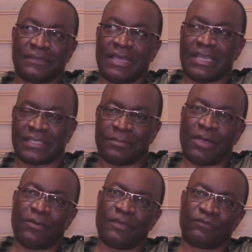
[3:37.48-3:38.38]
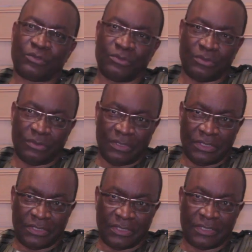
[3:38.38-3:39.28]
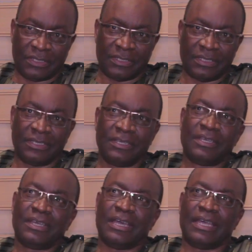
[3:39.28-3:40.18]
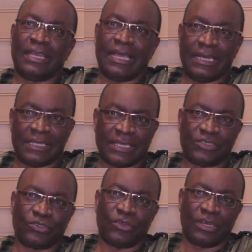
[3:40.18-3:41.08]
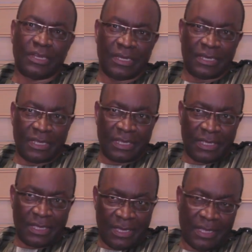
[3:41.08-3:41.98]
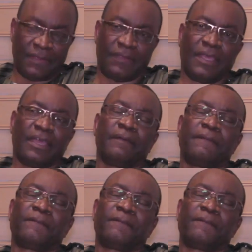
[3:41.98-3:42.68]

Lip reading: I sent my wife to London, and I later joined her there.